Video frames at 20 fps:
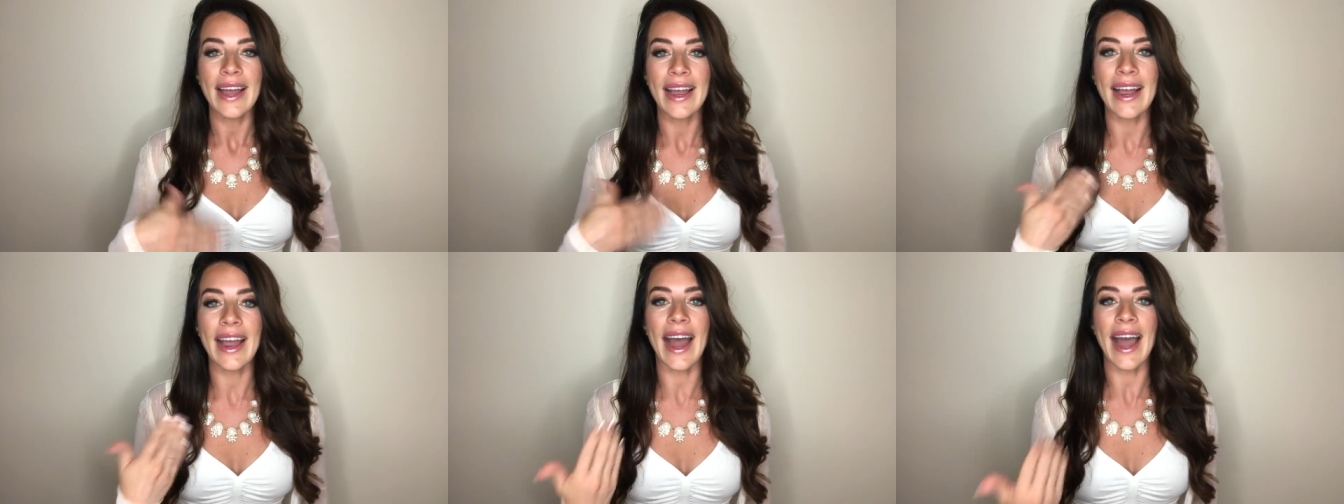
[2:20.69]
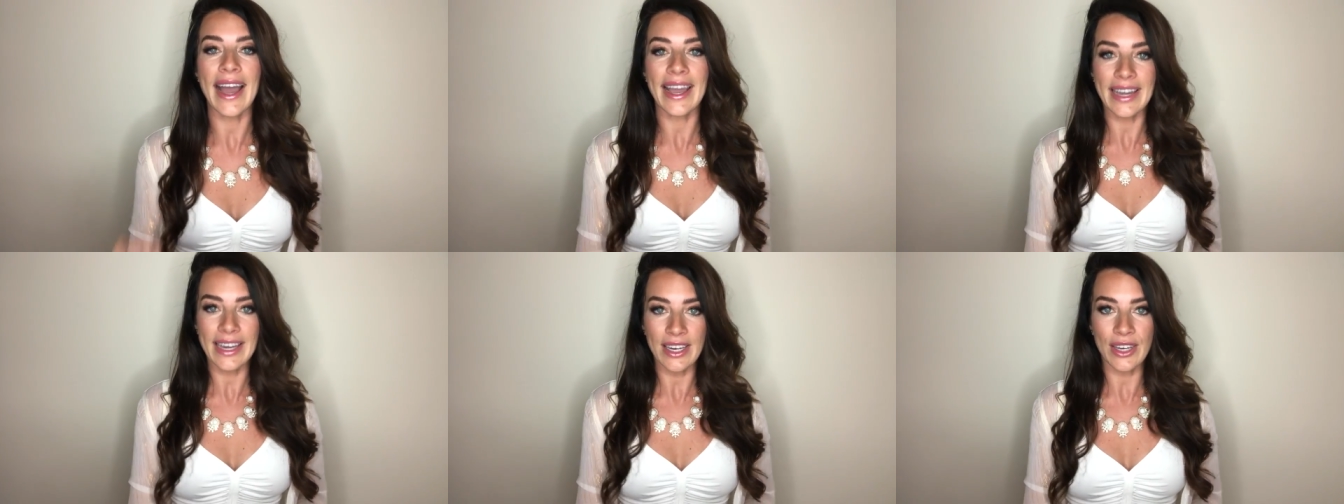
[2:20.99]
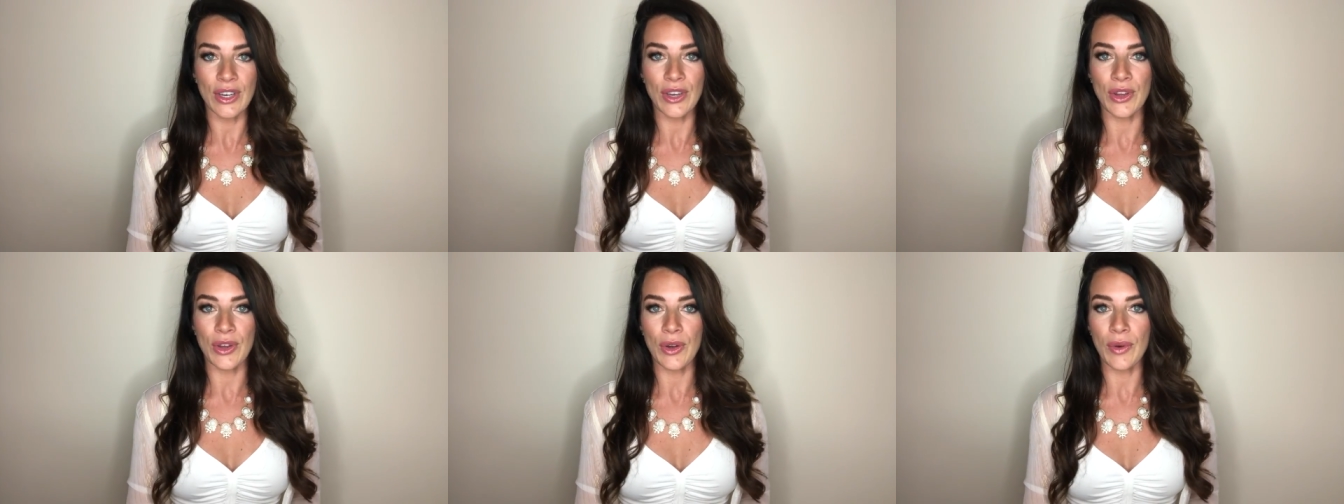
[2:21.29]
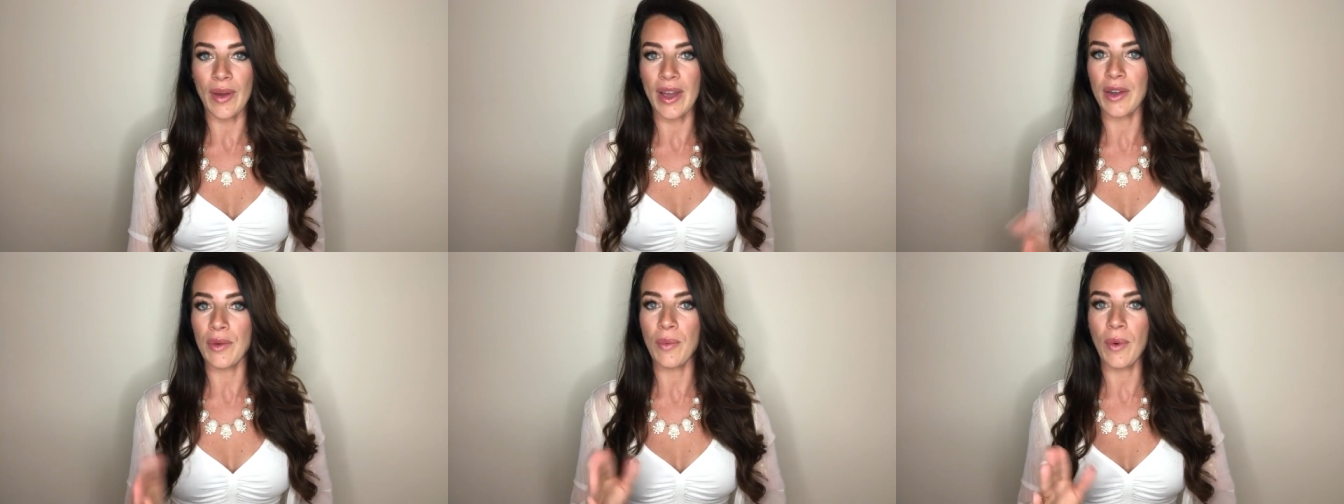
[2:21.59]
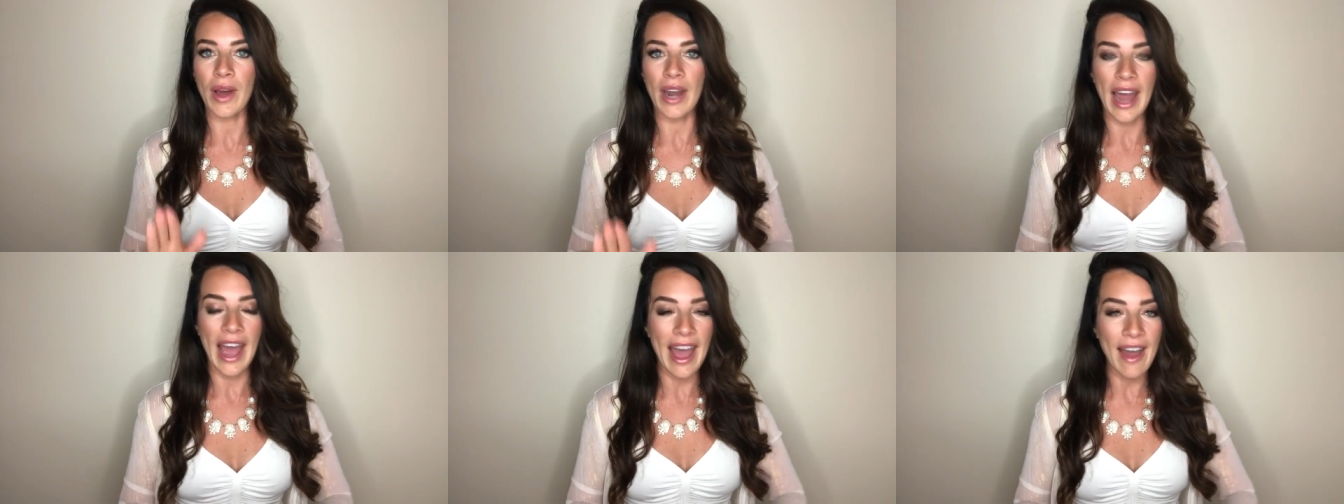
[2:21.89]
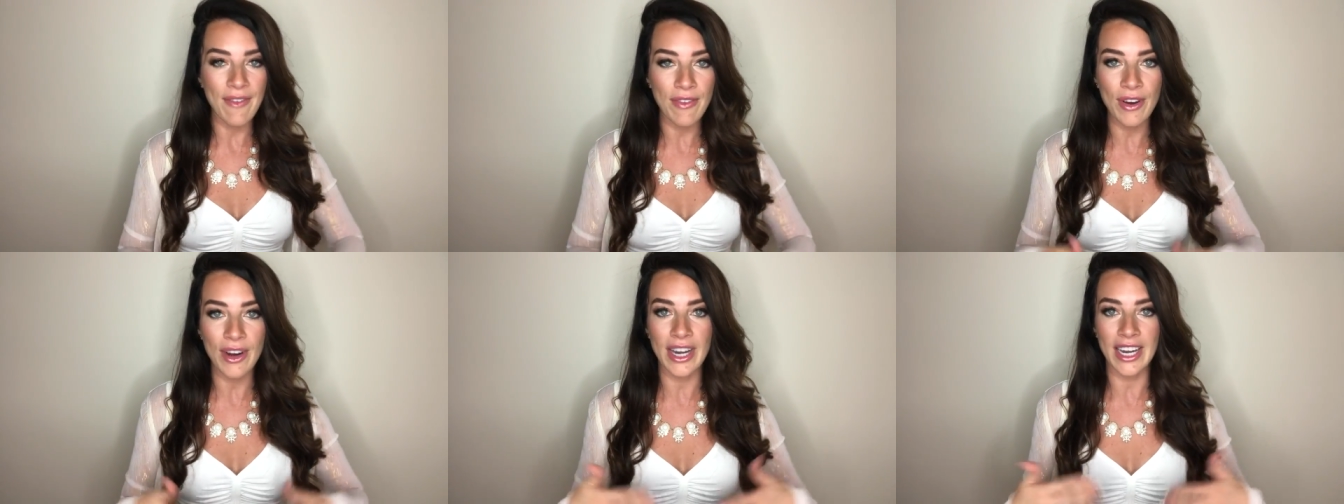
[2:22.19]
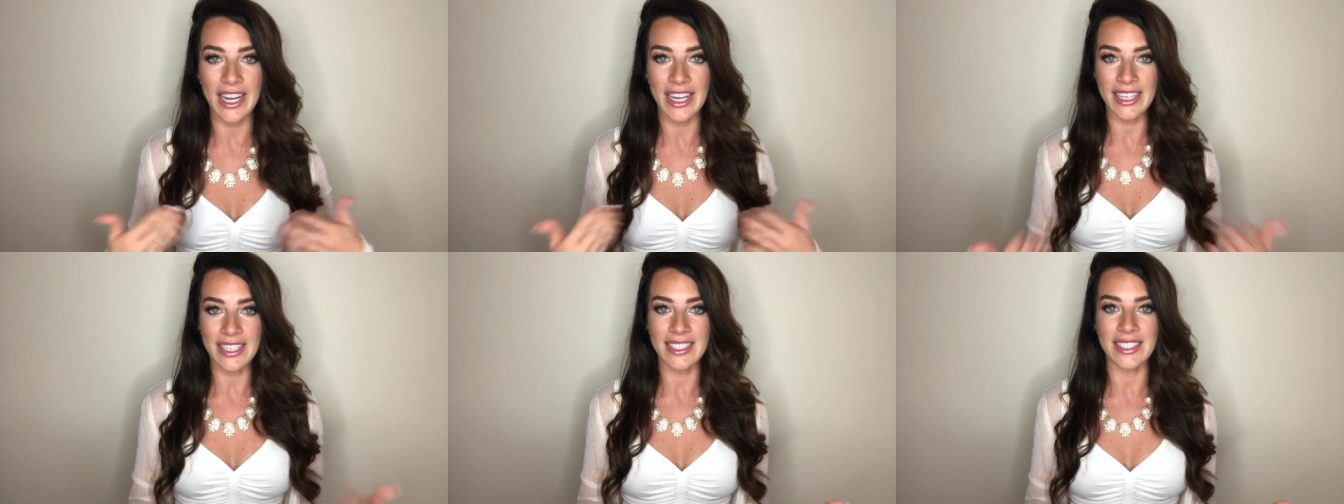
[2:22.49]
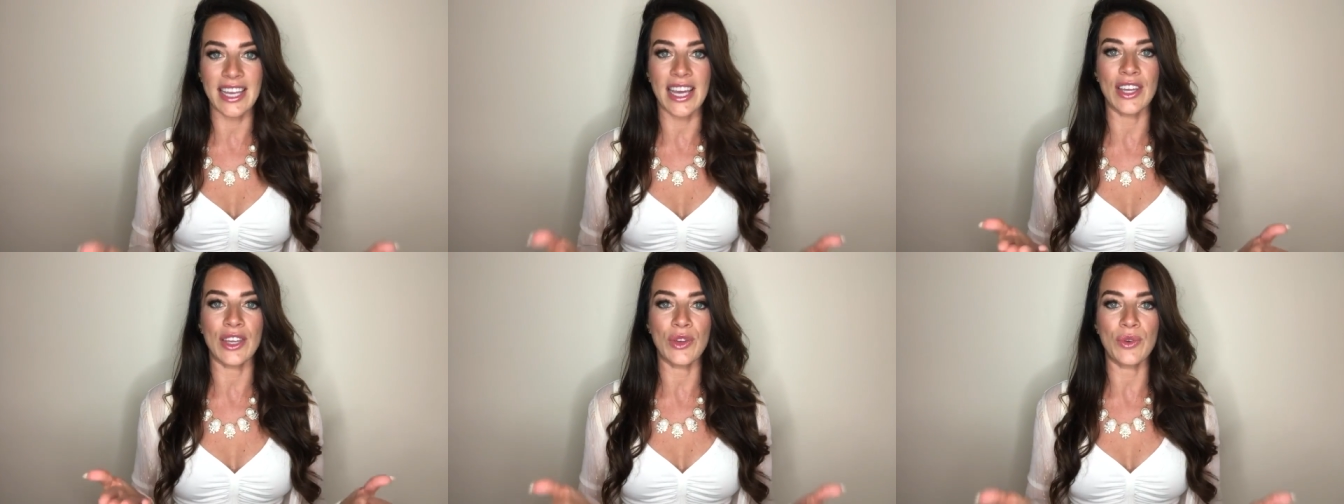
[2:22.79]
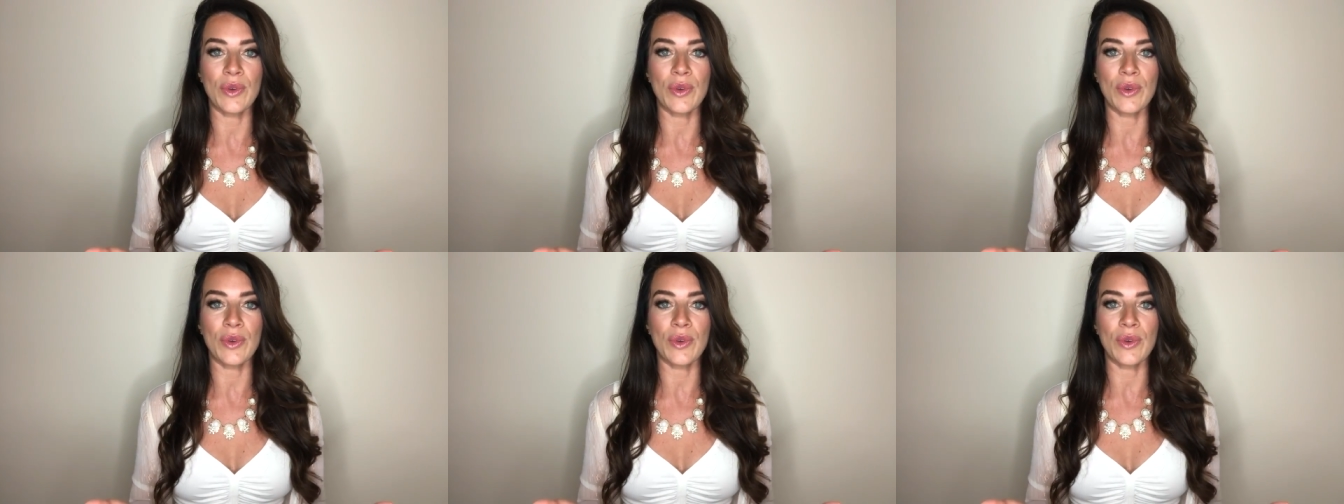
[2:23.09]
guiding you in whatever it is that